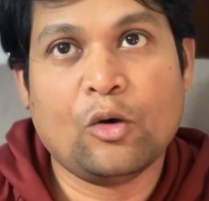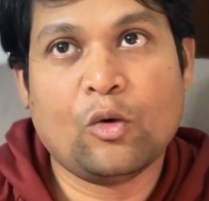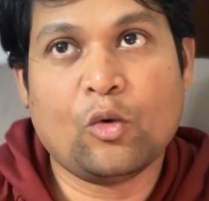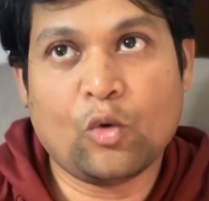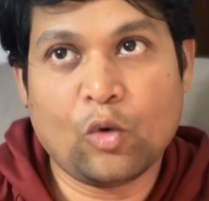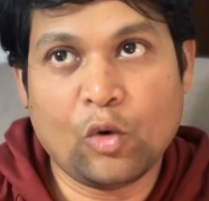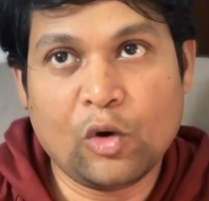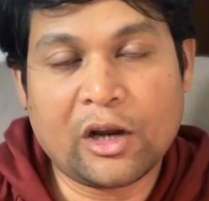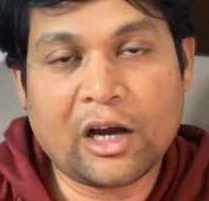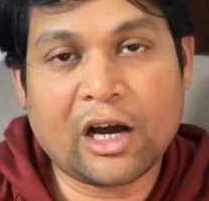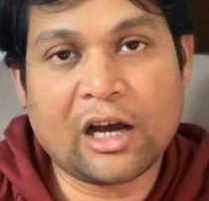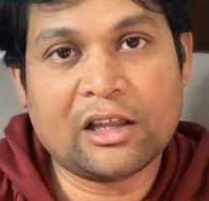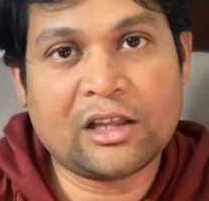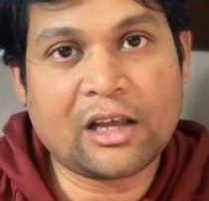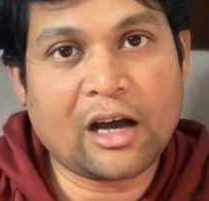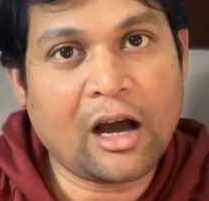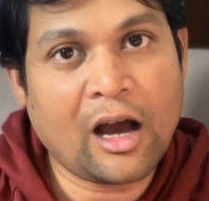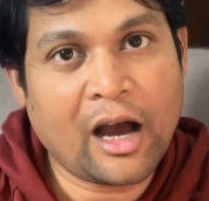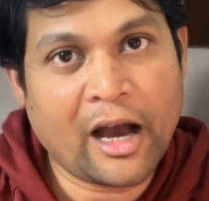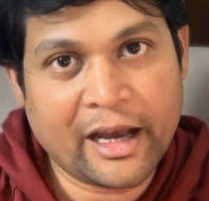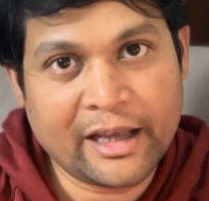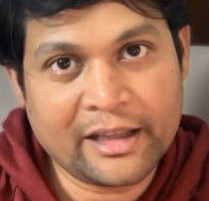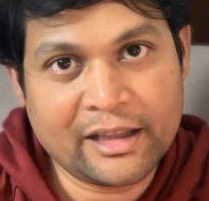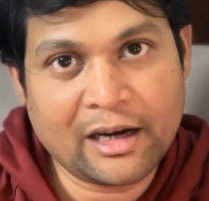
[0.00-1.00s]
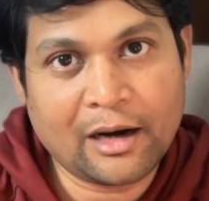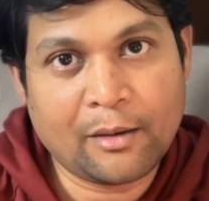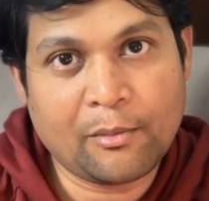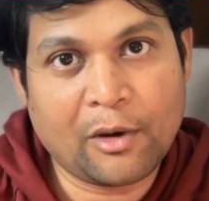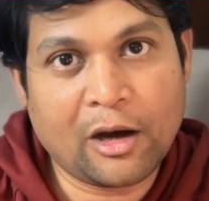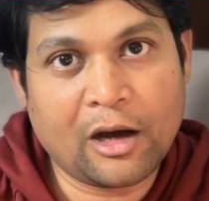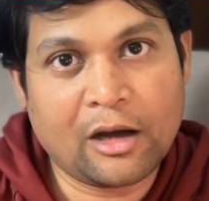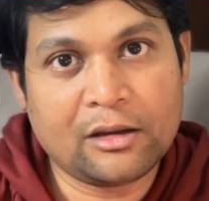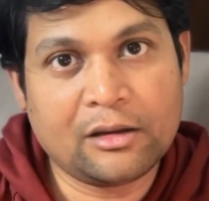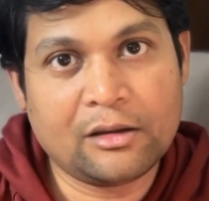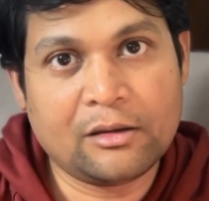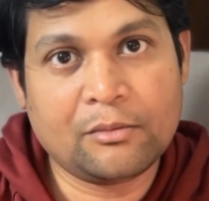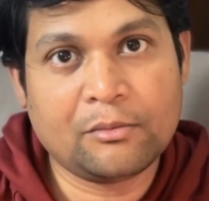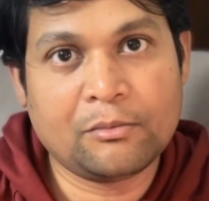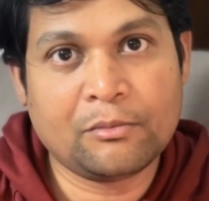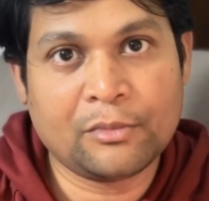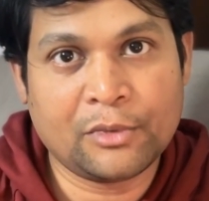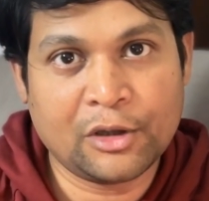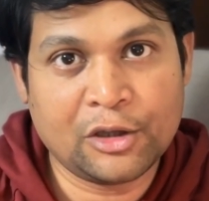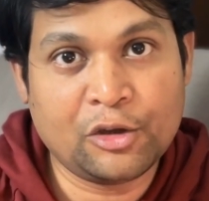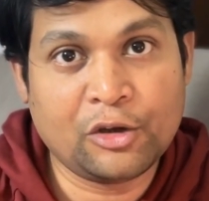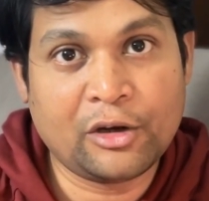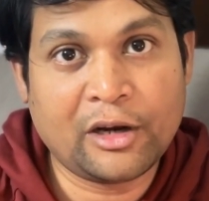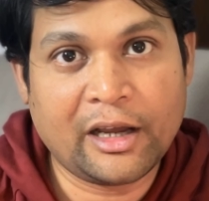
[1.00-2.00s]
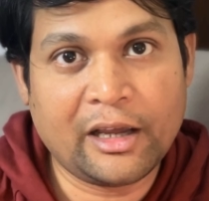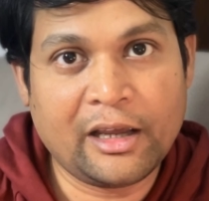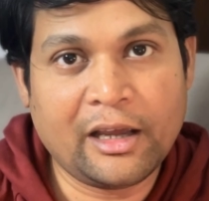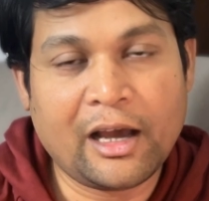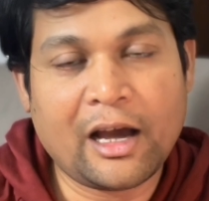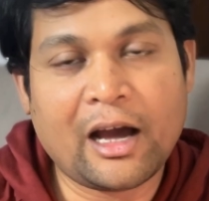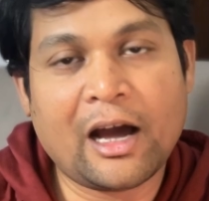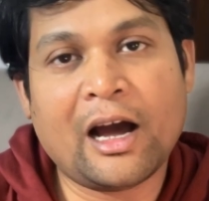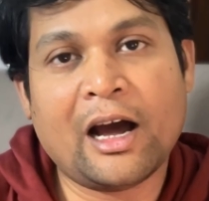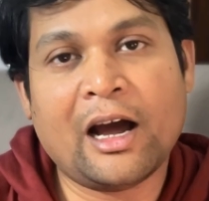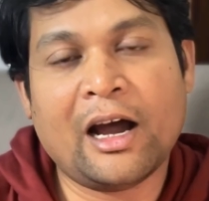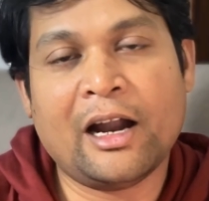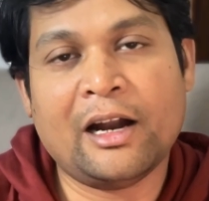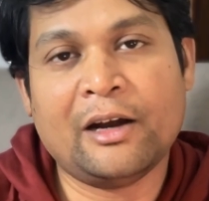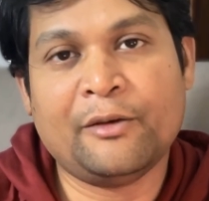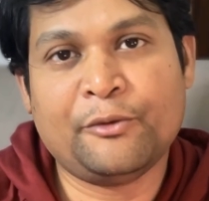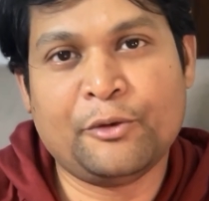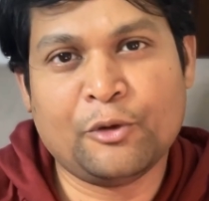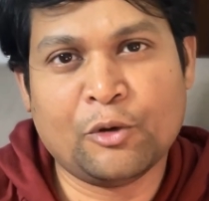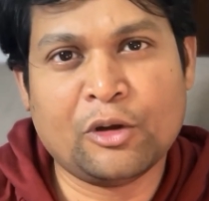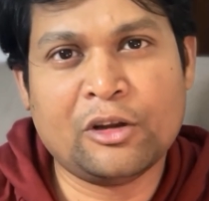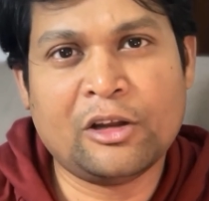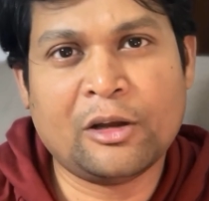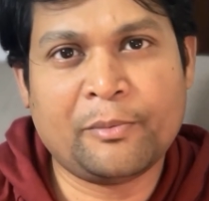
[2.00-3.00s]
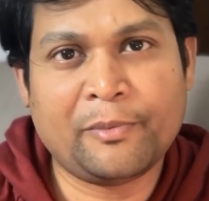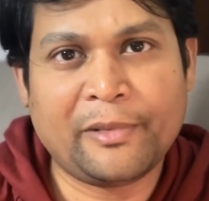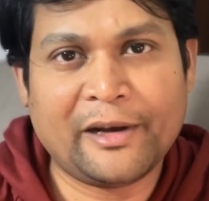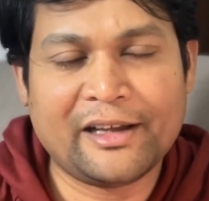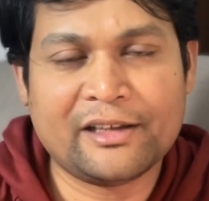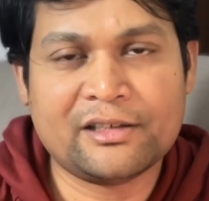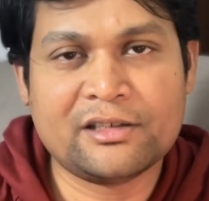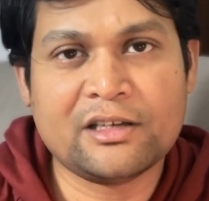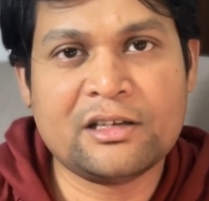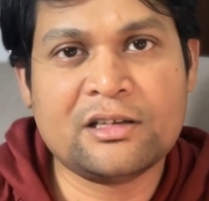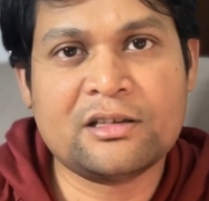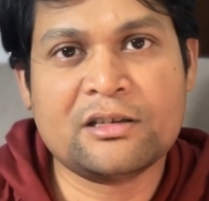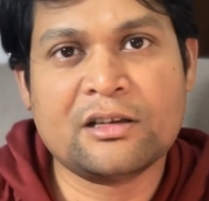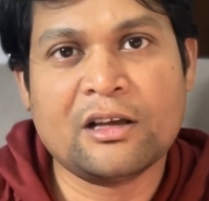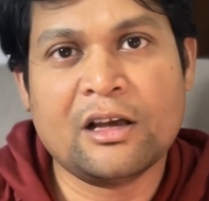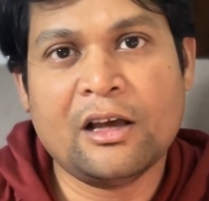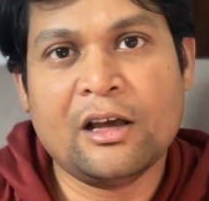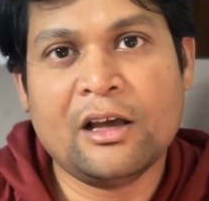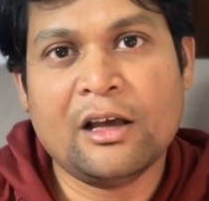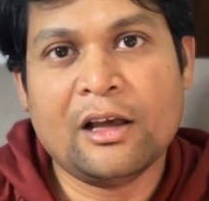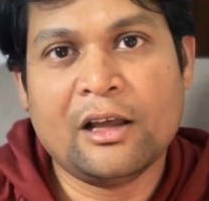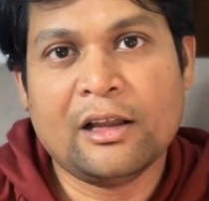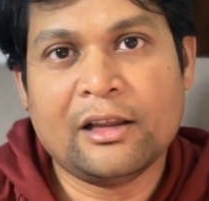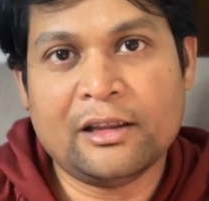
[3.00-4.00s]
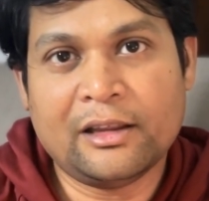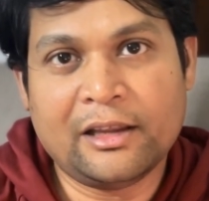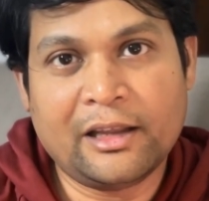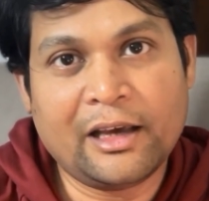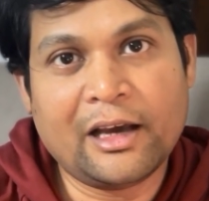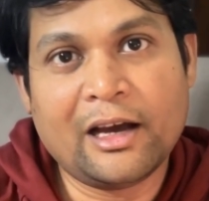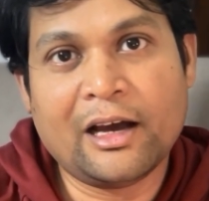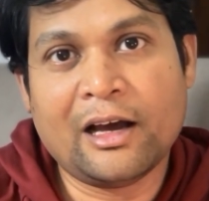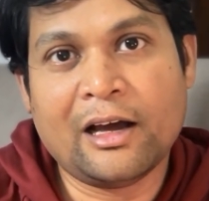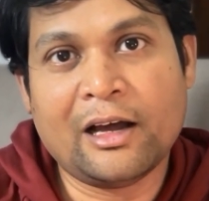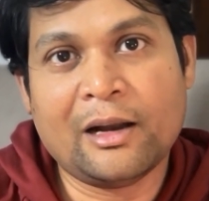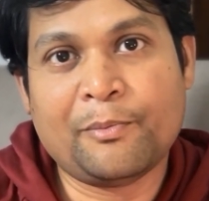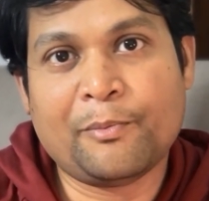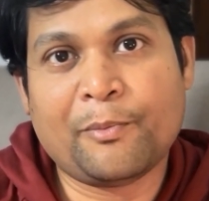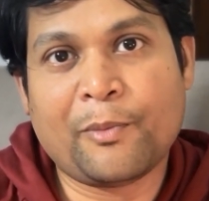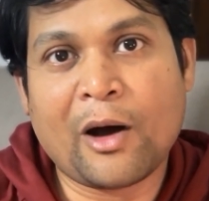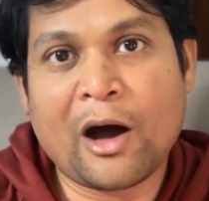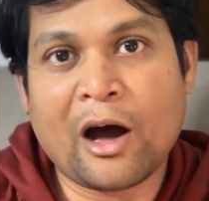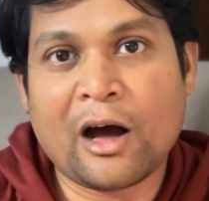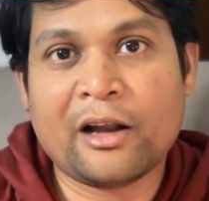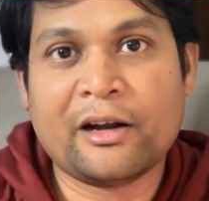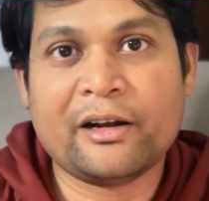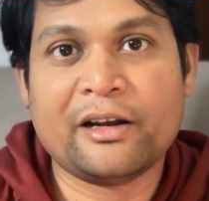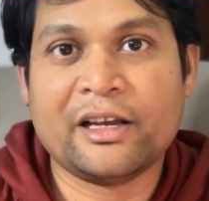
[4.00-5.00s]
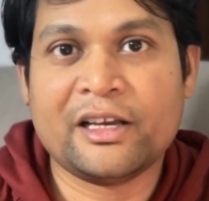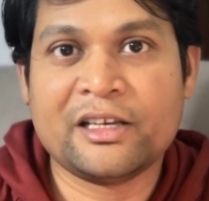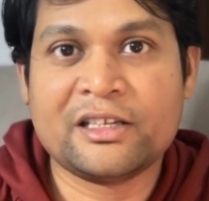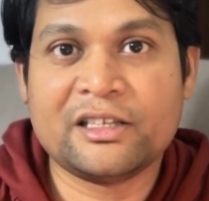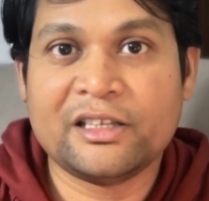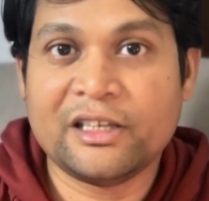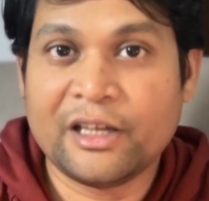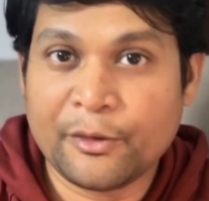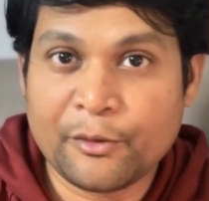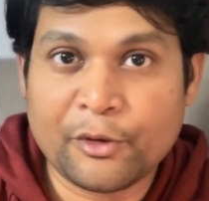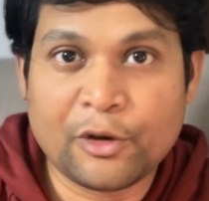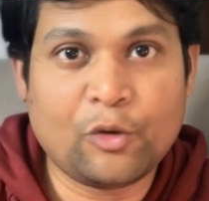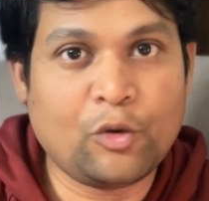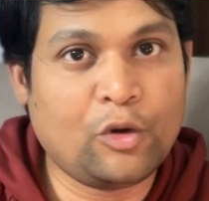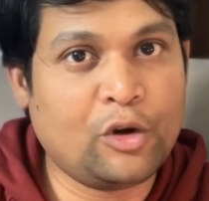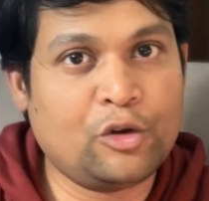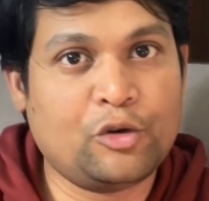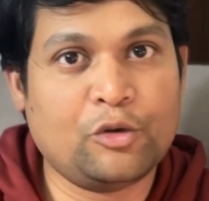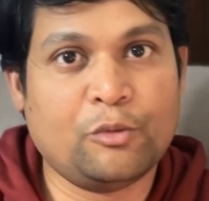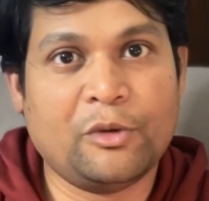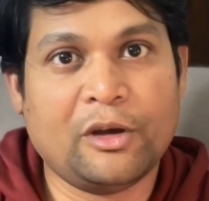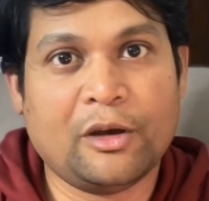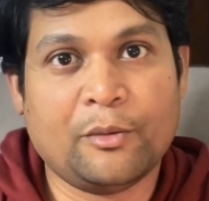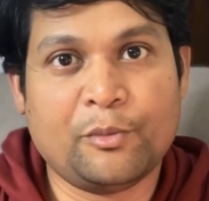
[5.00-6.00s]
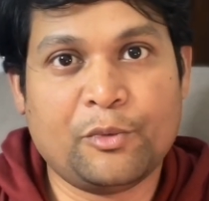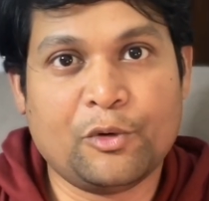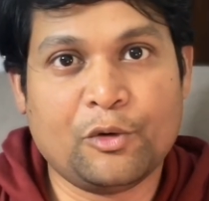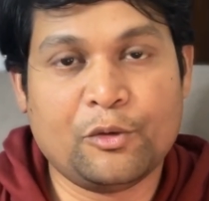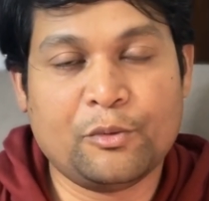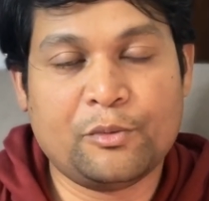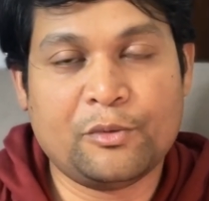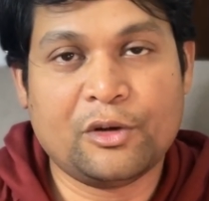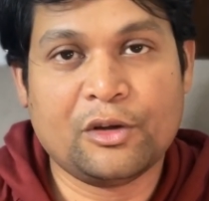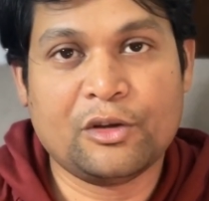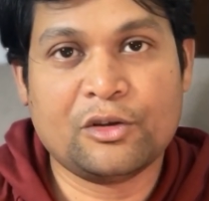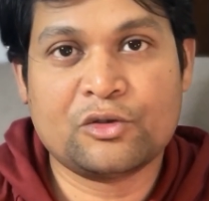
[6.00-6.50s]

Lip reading: Kolkata, Hyderabad, Madurai, and few other places, their PAR is never going to be approved.